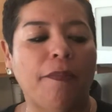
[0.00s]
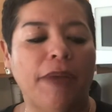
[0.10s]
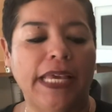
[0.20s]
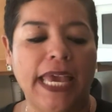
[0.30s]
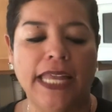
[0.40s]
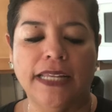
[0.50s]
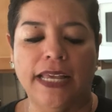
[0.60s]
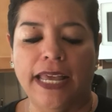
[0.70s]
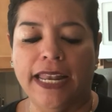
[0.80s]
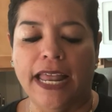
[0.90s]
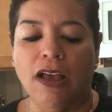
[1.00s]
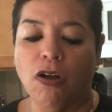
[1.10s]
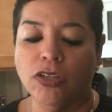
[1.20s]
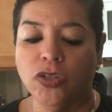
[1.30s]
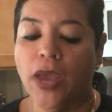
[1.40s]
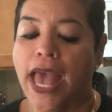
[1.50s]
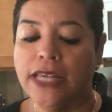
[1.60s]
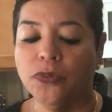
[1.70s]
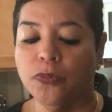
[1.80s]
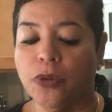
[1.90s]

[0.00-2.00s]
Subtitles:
Again, it also has